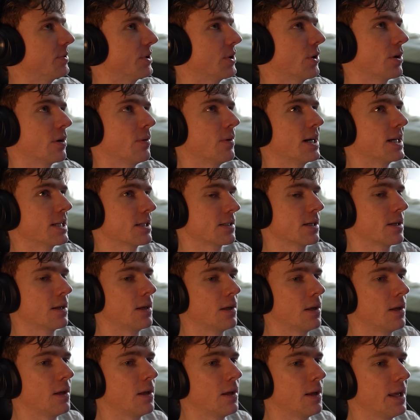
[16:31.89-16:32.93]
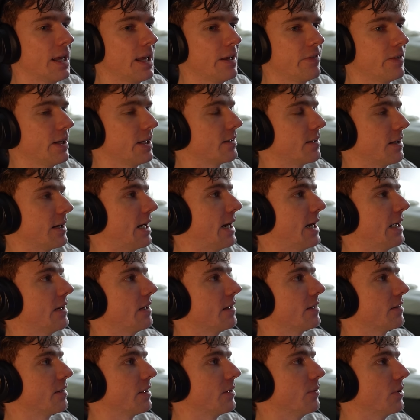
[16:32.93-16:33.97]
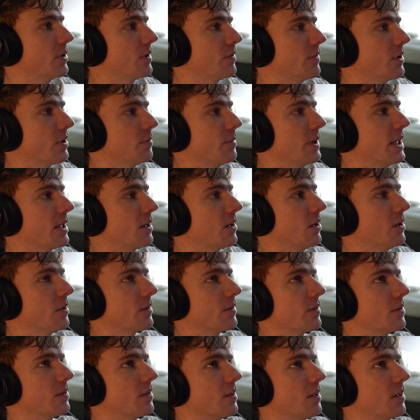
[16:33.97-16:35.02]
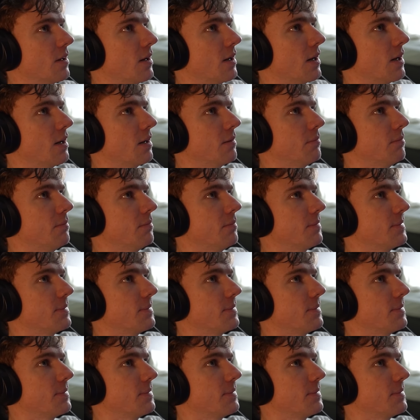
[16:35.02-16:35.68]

But otherwise, if he had denied it, he would have not been caught, um,